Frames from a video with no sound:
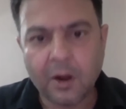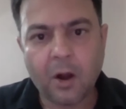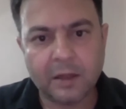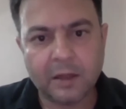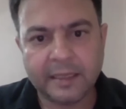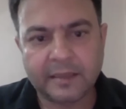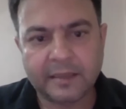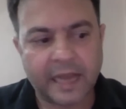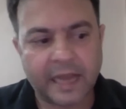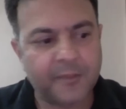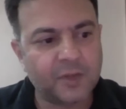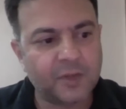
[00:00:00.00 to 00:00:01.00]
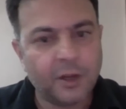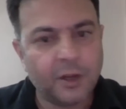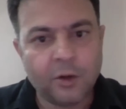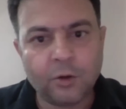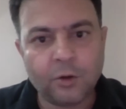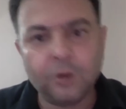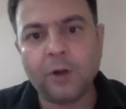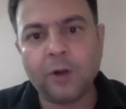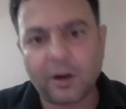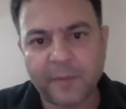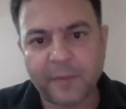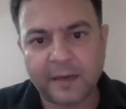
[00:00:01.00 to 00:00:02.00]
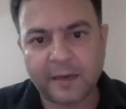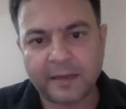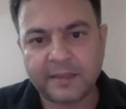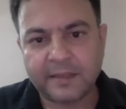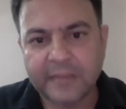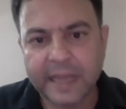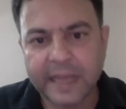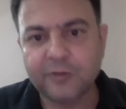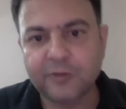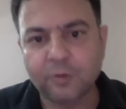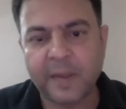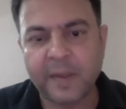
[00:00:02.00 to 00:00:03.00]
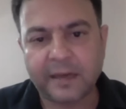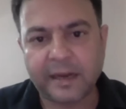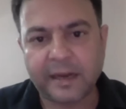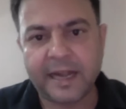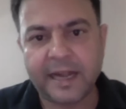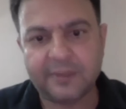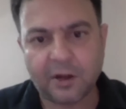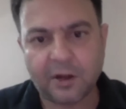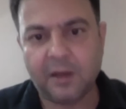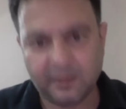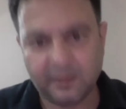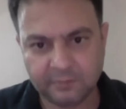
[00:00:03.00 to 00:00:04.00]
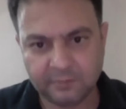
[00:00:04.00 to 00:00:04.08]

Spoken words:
all these claims do not matter. They cease to matter at all.